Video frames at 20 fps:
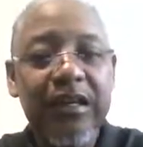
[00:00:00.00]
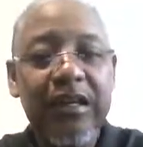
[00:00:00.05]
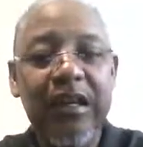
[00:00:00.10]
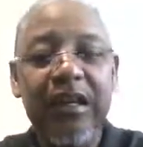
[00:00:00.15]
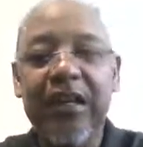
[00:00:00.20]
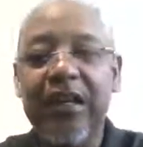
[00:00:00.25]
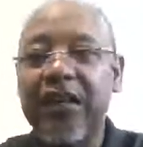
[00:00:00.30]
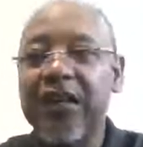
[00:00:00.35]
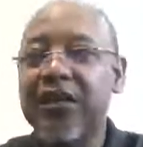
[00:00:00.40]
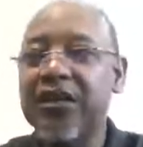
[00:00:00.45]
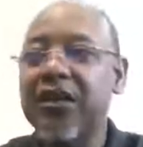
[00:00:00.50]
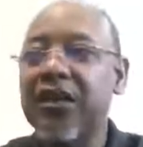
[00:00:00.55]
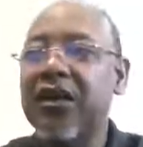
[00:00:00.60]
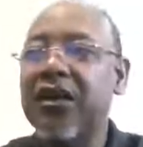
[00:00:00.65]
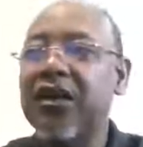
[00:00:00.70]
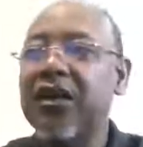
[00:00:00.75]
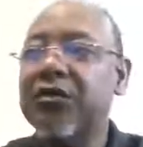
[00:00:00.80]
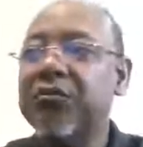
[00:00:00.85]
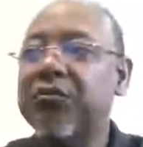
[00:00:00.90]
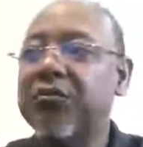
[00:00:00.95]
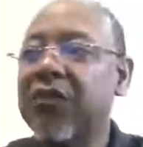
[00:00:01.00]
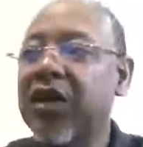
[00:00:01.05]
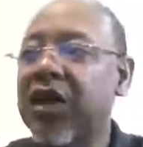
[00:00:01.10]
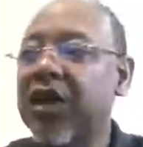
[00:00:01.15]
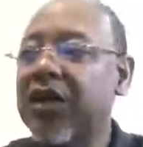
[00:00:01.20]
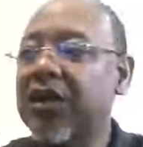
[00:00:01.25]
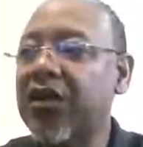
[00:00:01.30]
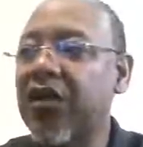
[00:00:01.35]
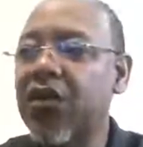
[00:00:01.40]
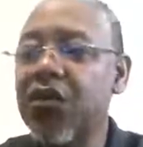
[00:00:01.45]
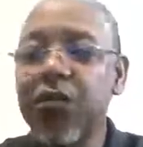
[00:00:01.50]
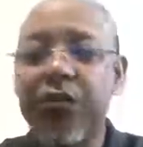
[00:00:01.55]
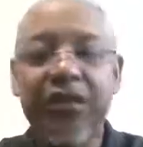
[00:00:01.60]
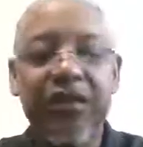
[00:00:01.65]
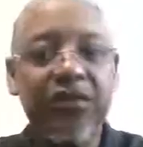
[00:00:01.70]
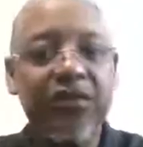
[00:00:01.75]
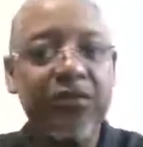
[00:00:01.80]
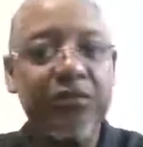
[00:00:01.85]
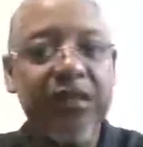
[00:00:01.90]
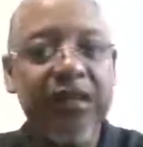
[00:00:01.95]
And I'd
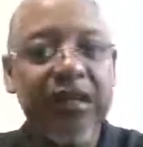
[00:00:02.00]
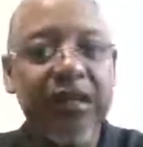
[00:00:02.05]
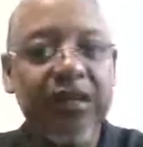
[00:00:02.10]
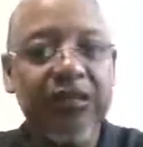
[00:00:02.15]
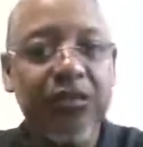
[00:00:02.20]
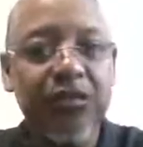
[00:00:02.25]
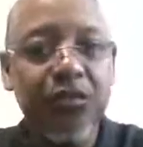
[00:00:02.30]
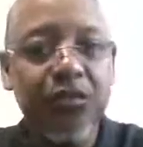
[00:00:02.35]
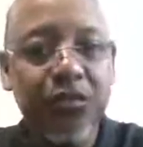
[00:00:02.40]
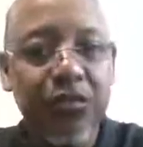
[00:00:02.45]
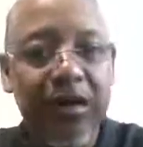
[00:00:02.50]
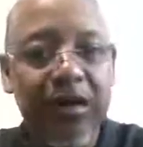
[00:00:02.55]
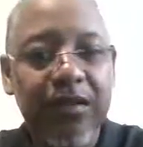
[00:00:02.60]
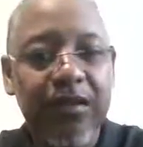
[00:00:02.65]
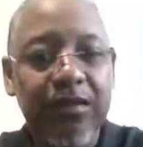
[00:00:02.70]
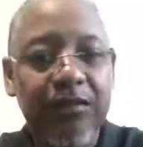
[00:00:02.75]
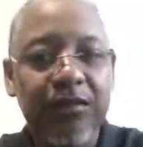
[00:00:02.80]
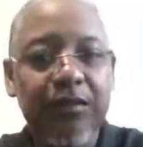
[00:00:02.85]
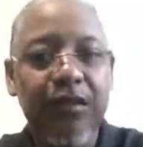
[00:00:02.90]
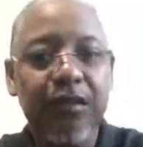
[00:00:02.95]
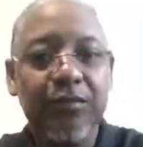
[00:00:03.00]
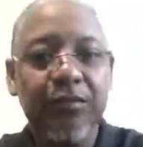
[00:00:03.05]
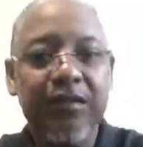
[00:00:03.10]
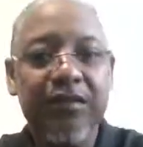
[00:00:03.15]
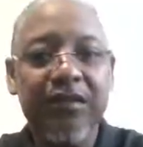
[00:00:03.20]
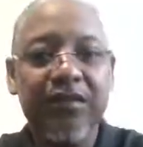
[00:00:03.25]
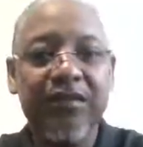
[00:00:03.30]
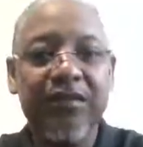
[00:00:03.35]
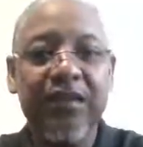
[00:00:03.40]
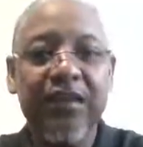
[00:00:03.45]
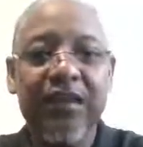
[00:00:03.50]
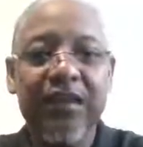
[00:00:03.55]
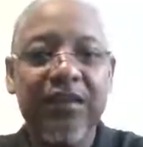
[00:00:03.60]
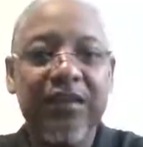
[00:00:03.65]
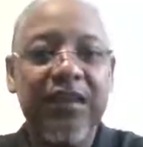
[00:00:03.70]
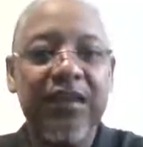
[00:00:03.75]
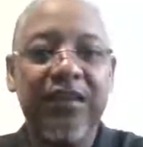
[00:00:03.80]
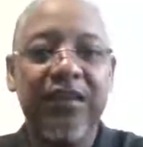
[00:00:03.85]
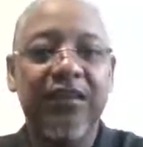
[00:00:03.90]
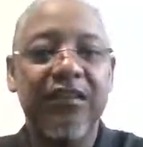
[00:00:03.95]
always pick out the swath of companies
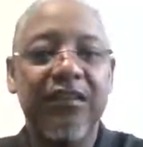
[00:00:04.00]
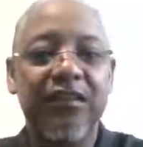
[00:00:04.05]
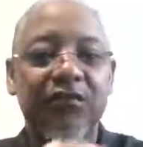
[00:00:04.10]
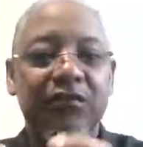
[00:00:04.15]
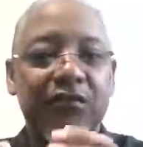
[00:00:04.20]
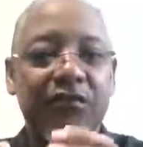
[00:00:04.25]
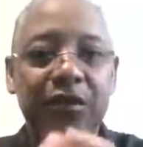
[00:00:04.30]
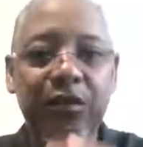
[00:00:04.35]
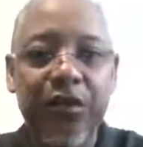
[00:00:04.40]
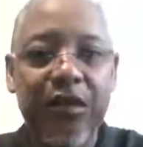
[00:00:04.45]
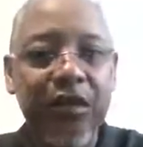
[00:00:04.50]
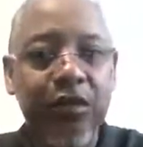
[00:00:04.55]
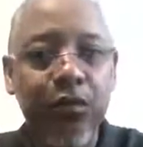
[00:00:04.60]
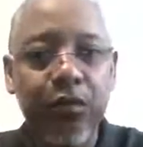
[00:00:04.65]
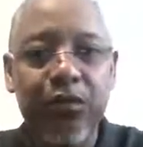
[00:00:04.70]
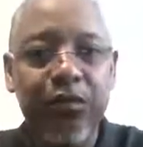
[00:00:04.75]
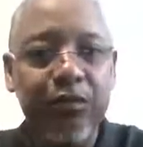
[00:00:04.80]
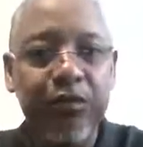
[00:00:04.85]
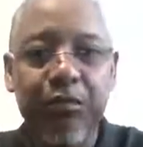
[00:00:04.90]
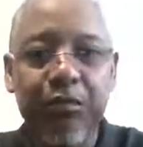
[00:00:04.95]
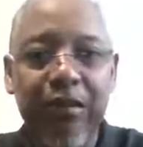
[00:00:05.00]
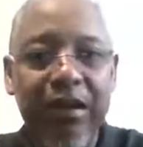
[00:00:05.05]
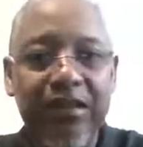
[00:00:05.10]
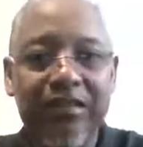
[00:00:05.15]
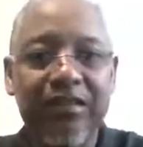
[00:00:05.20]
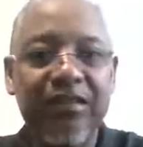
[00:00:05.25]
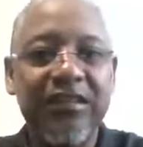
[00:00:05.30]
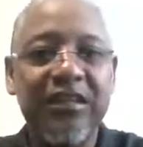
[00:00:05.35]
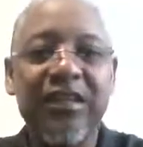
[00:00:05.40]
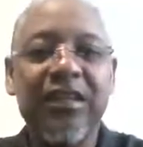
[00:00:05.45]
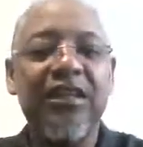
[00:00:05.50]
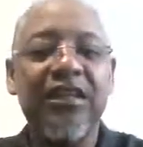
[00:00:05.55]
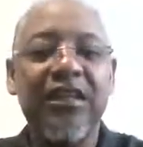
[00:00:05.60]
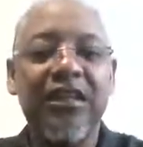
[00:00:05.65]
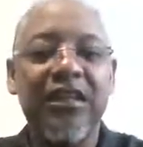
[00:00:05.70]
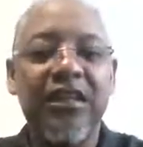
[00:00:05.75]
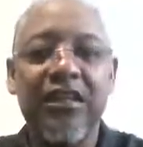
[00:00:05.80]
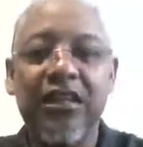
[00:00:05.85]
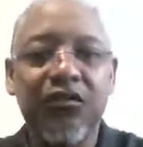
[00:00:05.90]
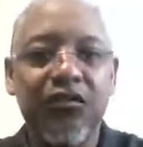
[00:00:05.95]
that are the very lowest price in
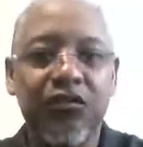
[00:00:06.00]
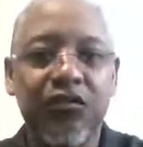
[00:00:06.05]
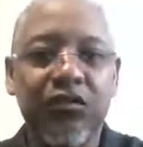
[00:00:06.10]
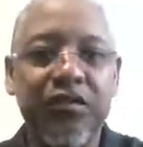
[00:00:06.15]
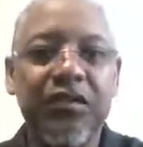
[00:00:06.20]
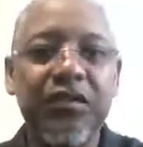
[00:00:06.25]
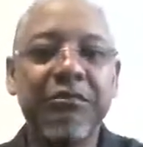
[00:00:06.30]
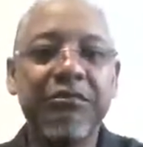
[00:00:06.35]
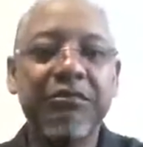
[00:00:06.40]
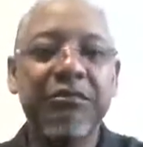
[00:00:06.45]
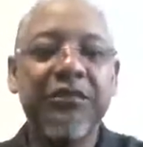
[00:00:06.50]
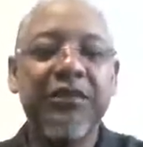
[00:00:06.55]
the country.